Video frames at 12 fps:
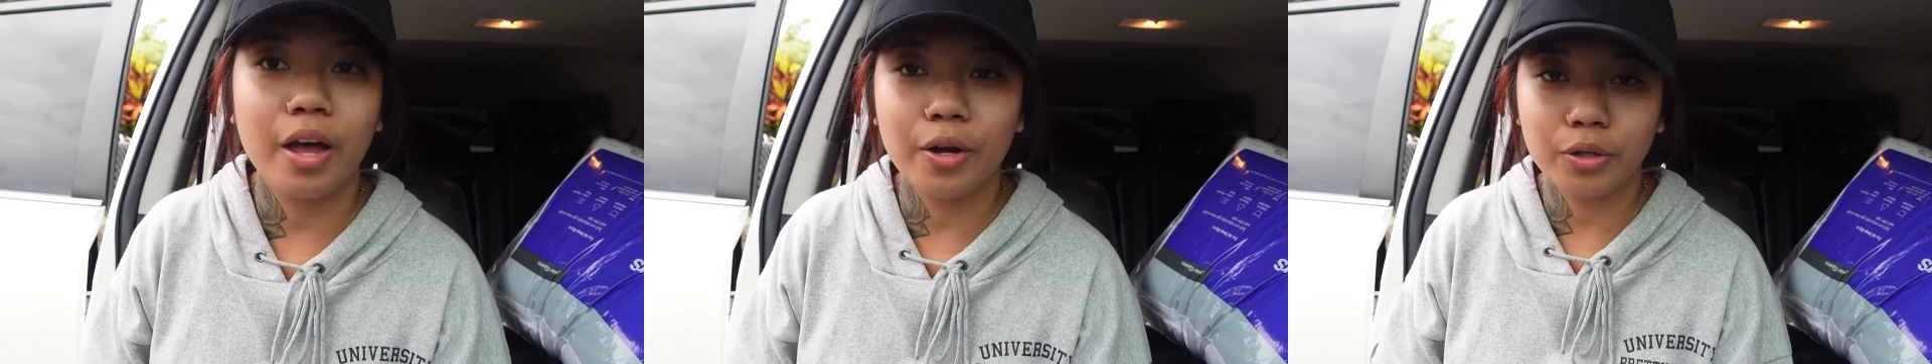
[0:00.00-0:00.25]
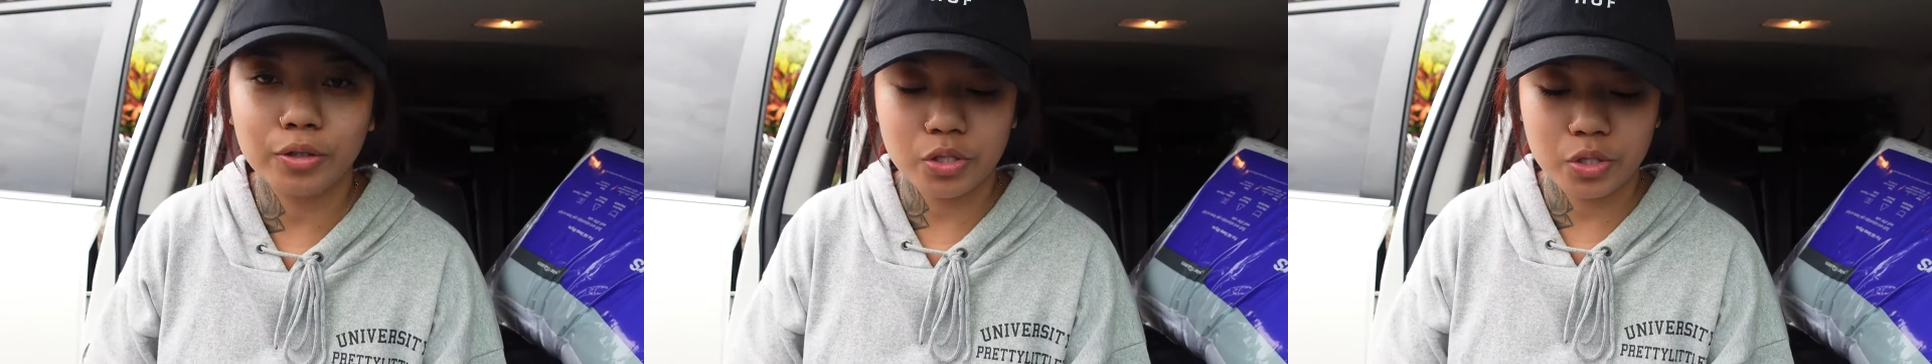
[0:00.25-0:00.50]
I
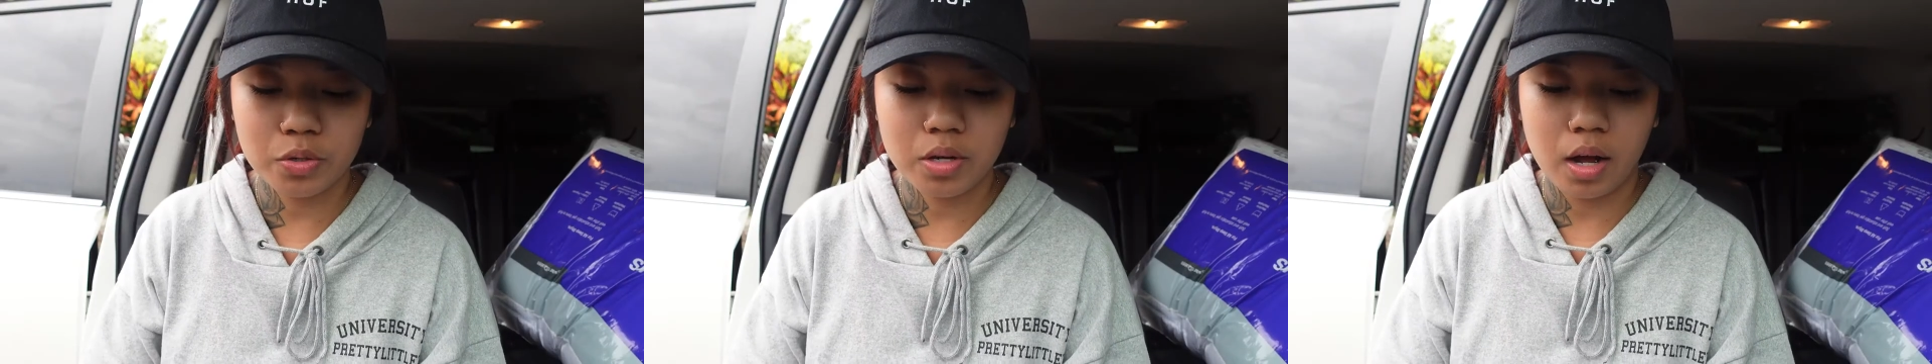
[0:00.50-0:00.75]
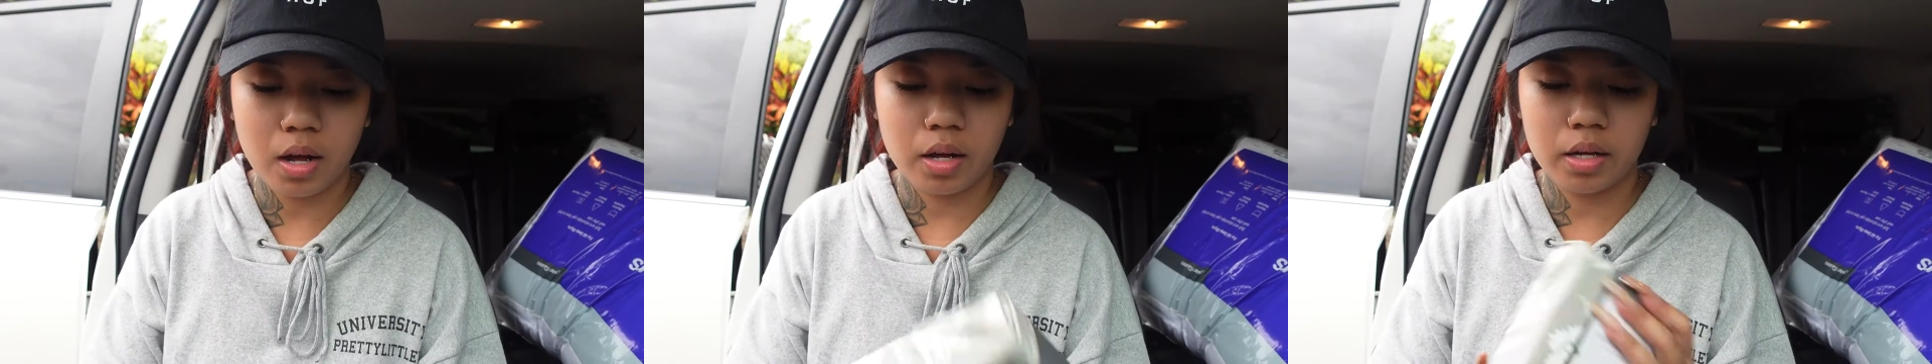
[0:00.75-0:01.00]
also
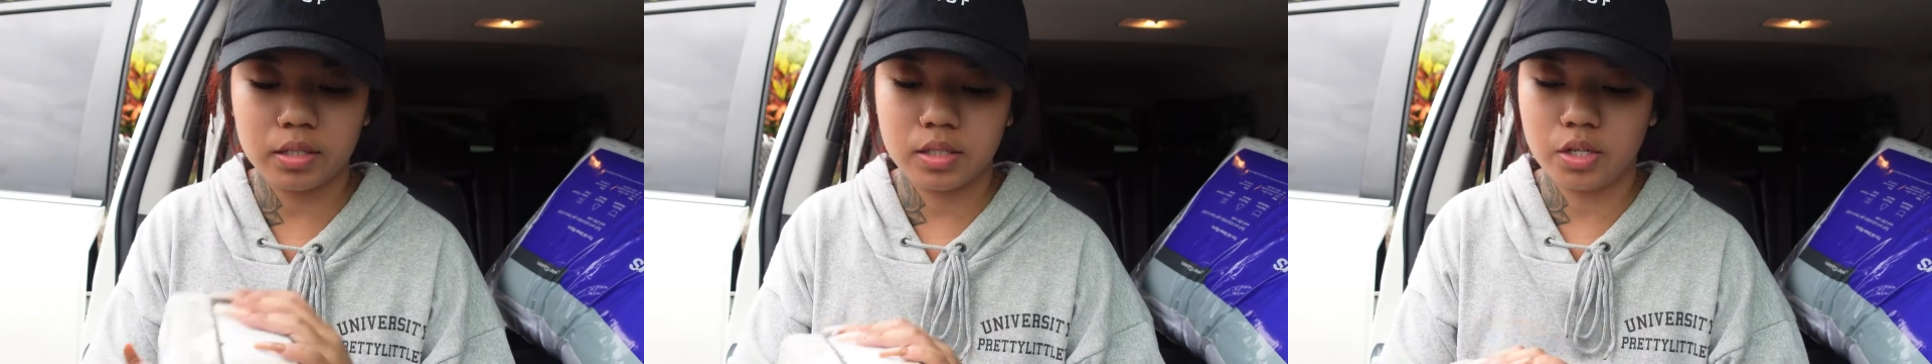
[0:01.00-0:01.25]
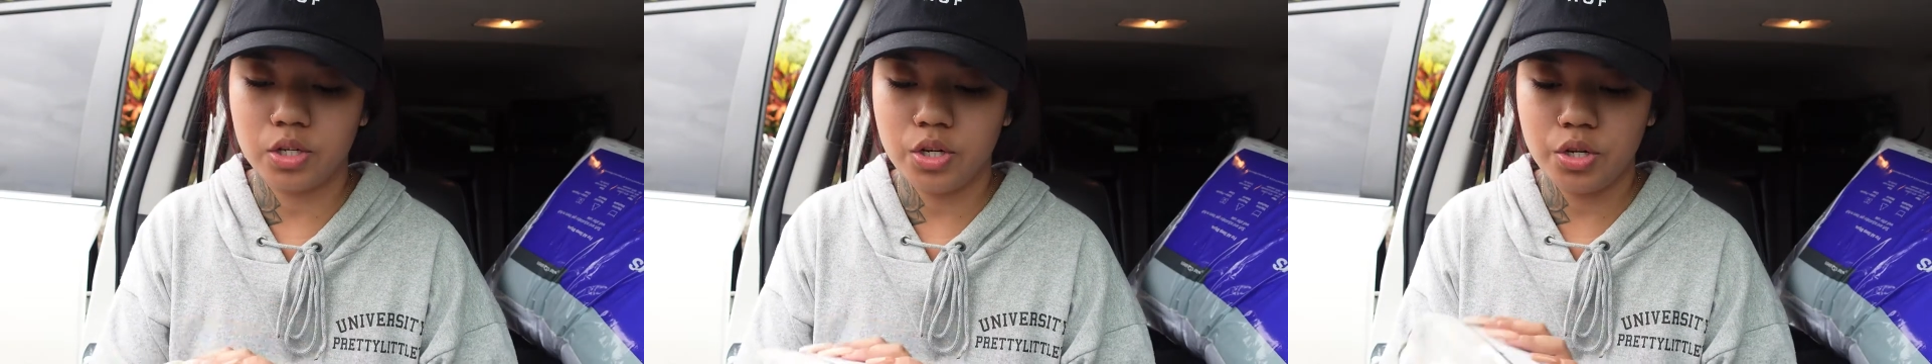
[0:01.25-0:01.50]

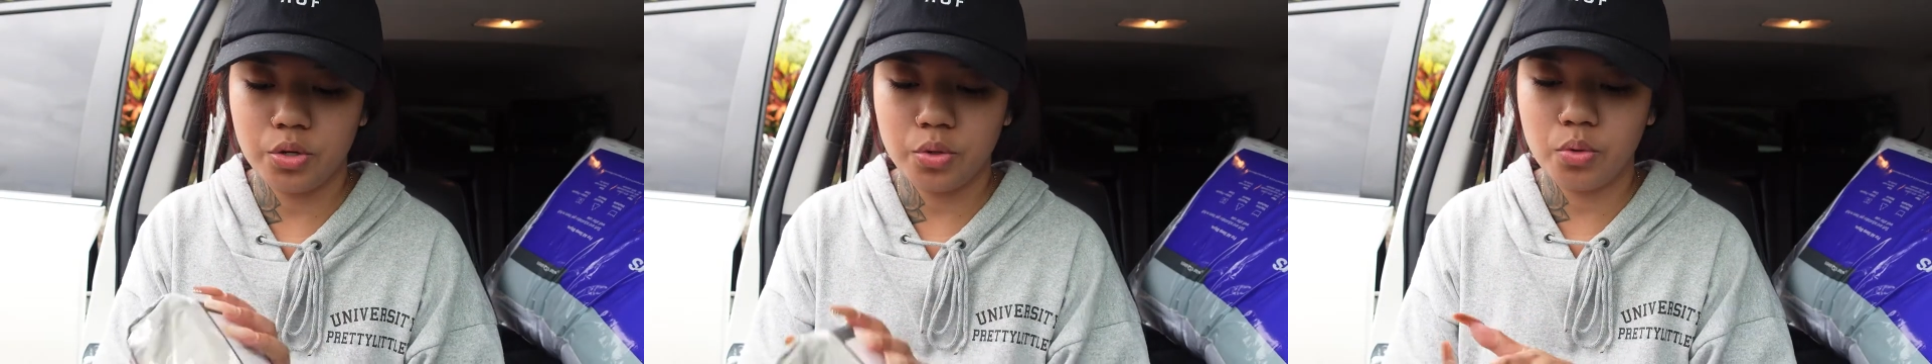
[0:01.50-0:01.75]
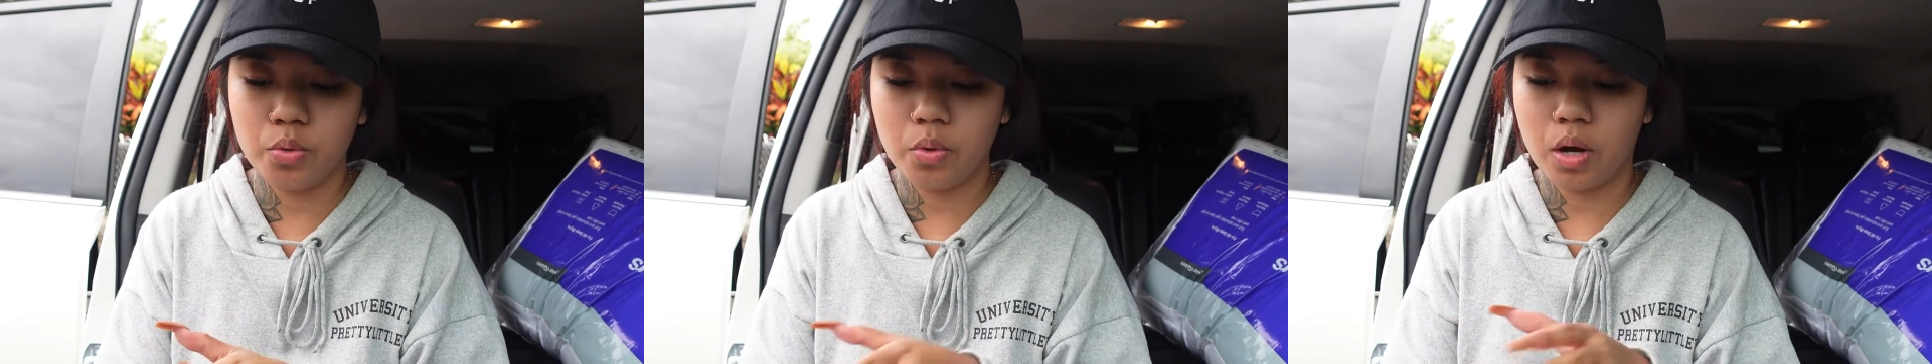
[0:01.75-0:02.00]
got
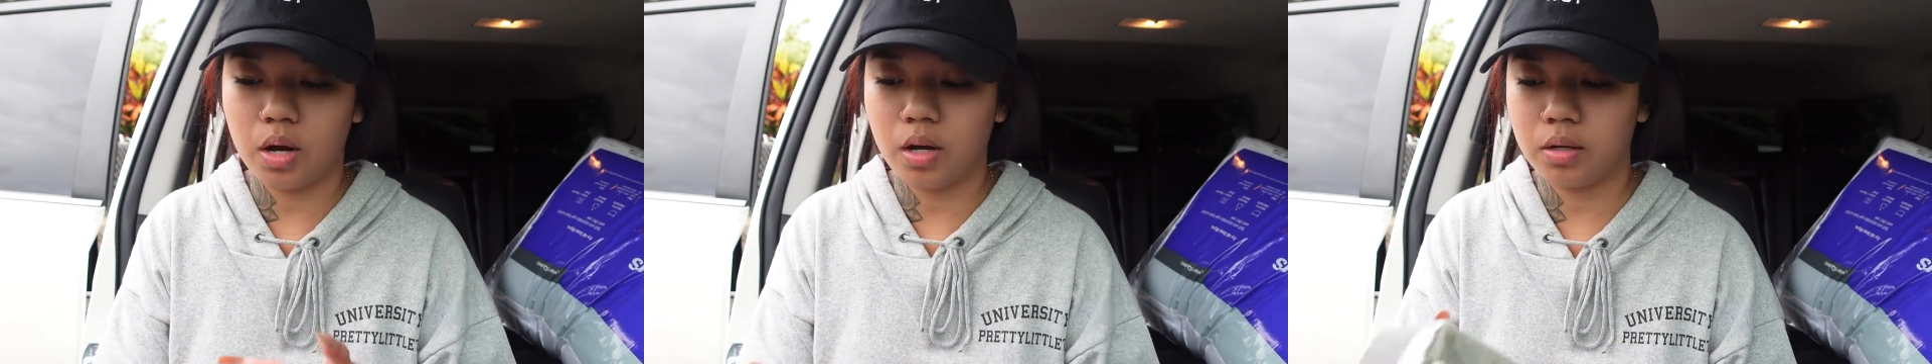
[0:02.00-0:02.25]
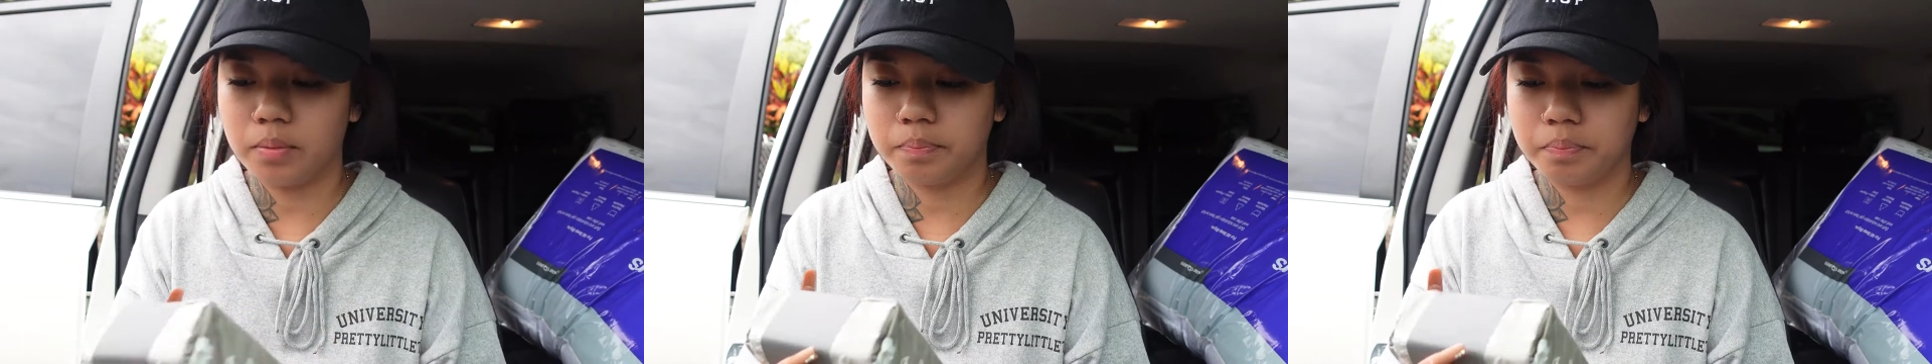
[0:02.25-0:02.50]
new
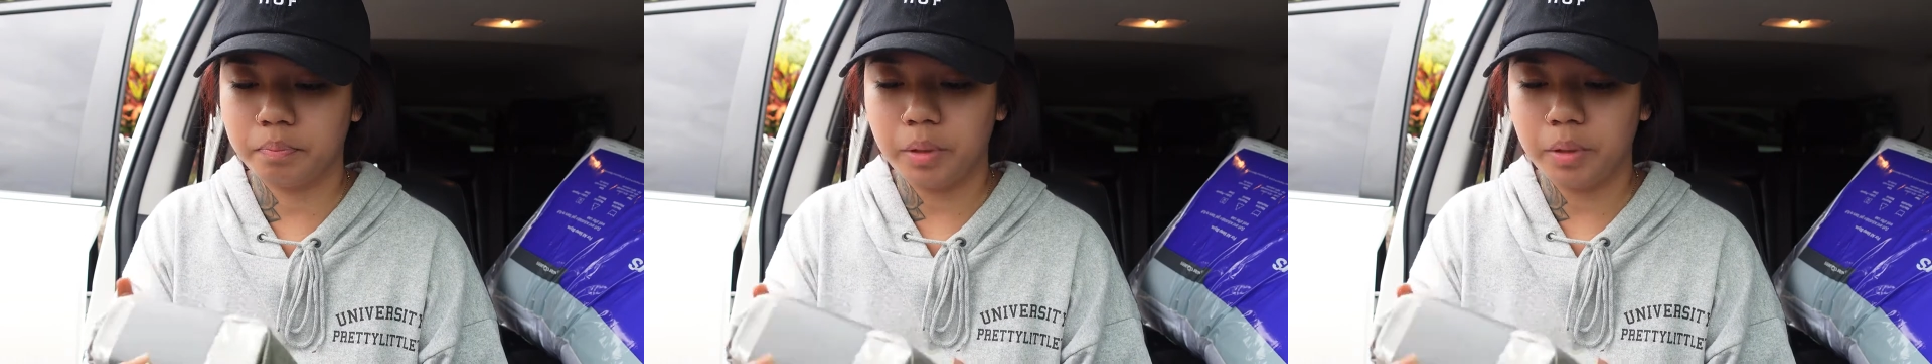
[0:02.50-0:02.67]
um,